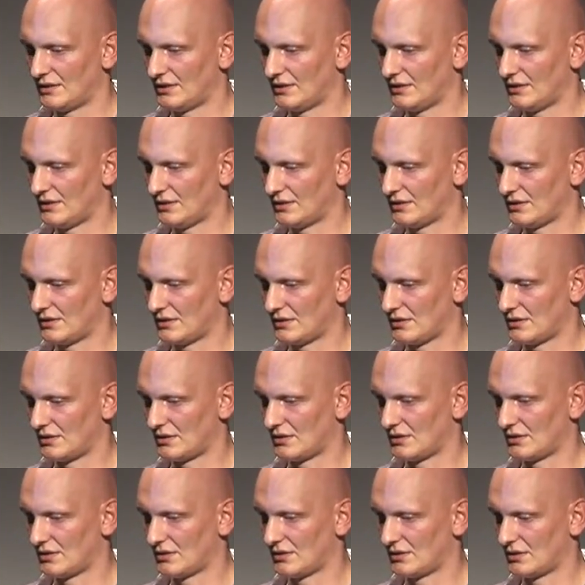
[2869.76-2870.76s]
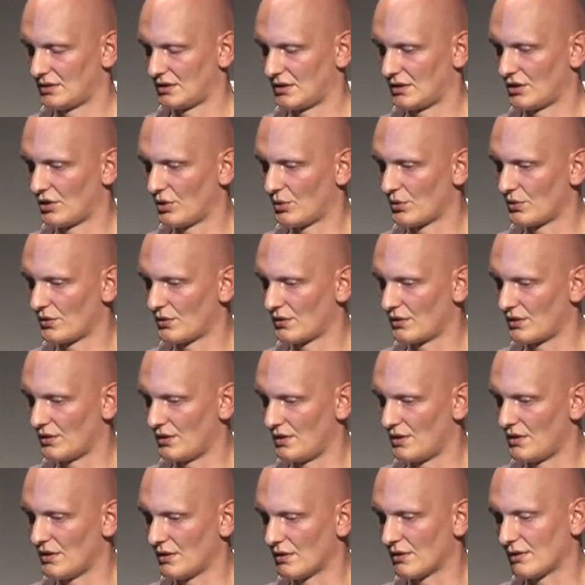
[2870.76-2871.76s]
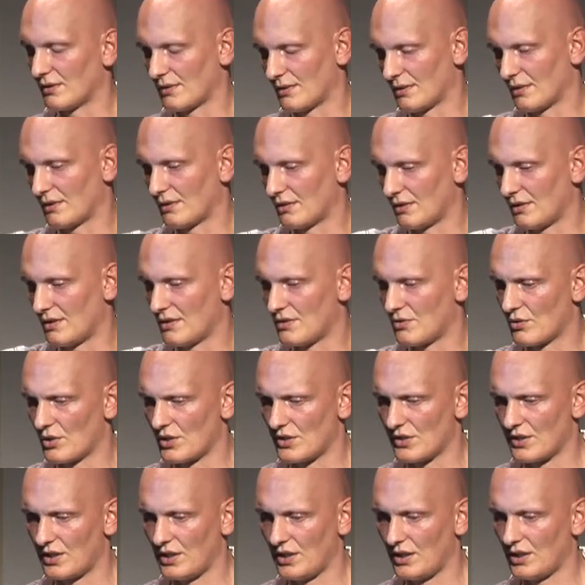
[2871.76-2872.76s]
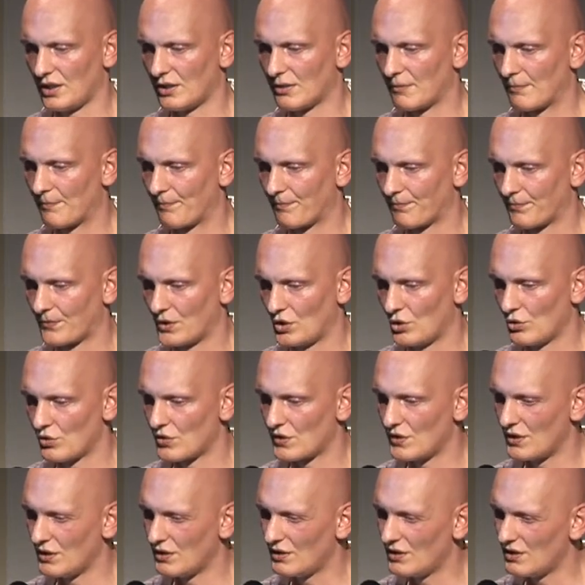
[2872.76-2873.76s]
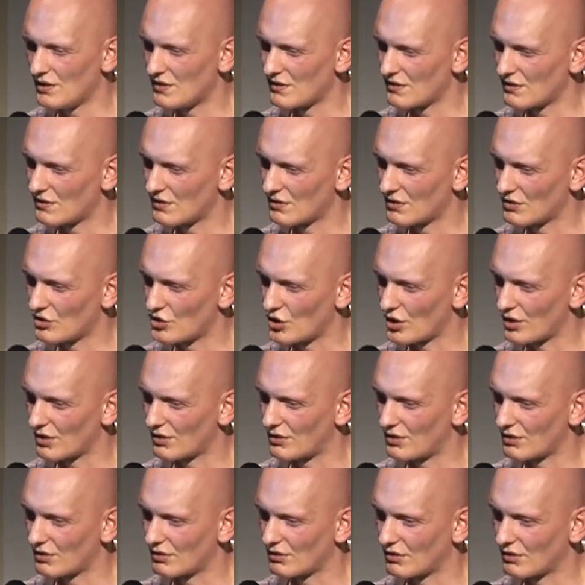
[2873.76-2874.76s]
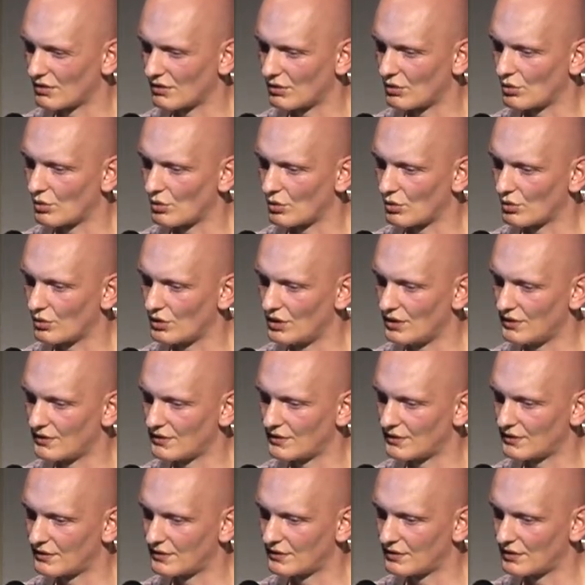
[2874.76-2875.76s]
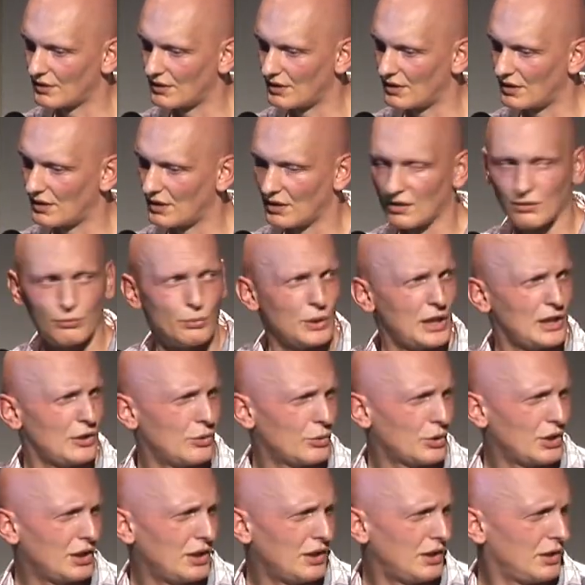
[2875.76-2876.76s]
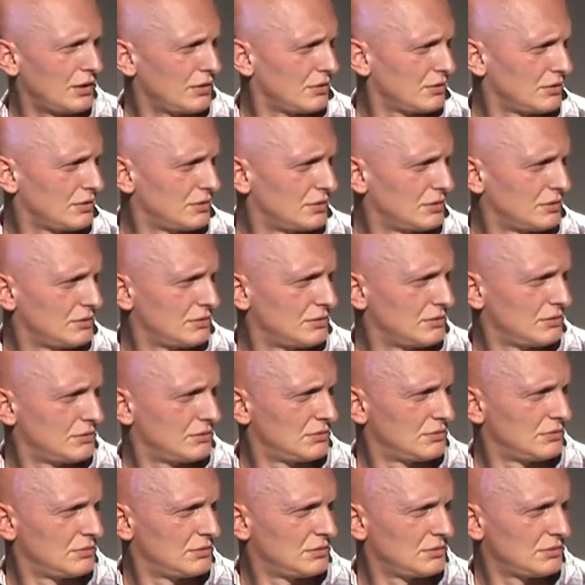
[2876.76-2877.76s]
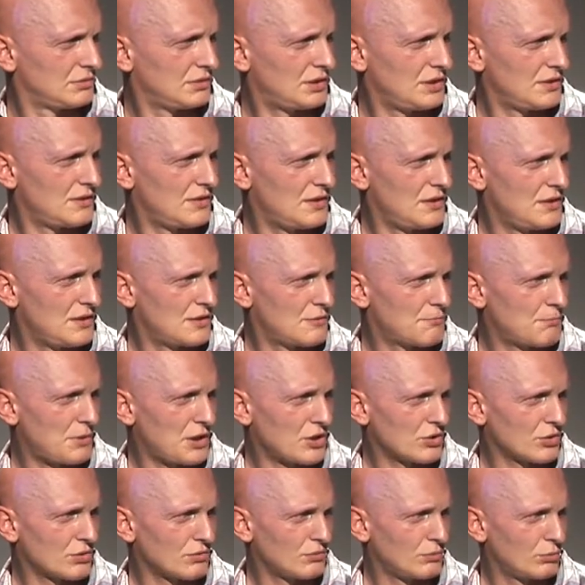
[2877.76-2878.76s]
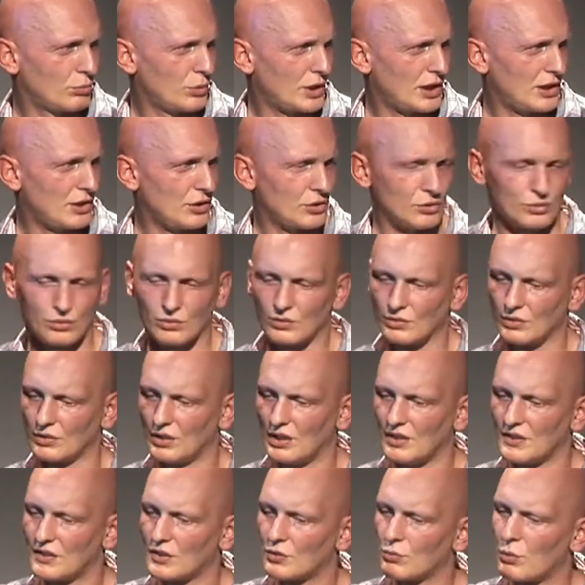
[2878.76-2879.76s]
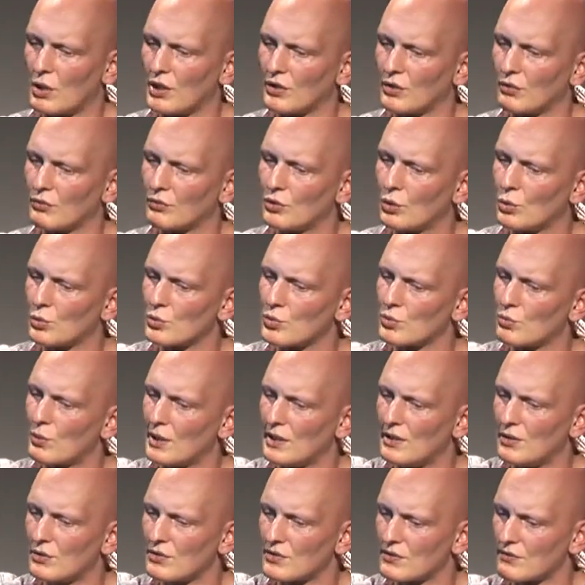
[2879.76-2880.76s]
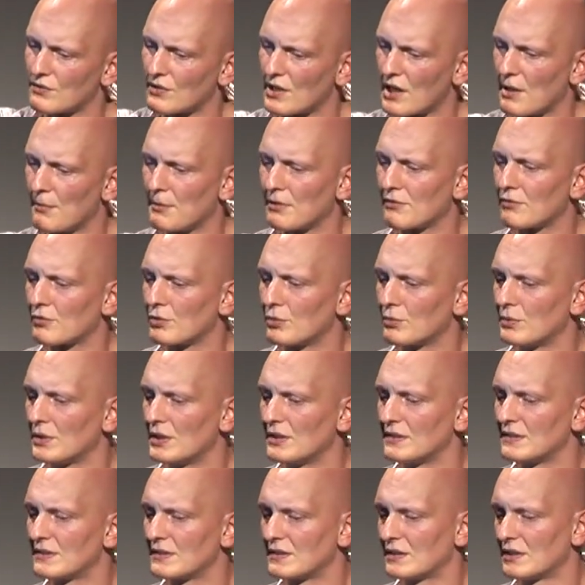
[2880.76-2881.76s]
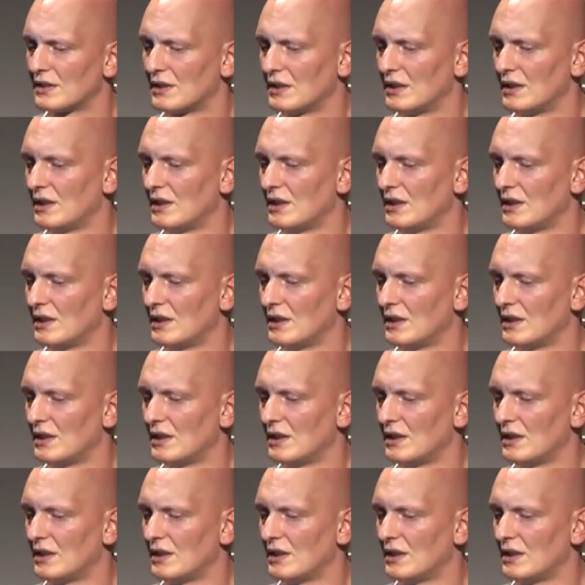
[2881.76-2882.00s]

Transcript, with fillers: uh, goes uh, is raised here you see this character or, or this uh, value here. This is the special value. This is one of those values coming from this